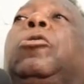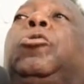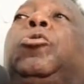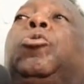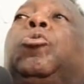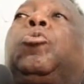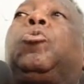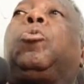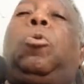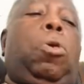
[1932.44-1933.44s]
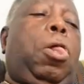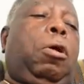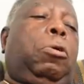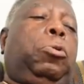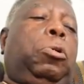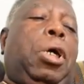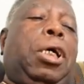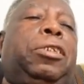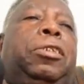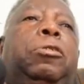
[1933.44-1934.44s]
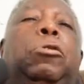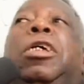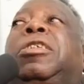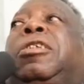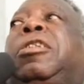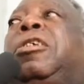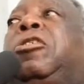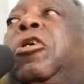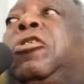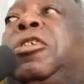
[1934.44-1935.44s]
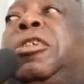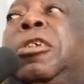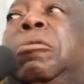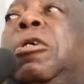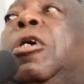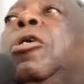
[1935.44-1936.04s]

You are 60, you are a senior citizen.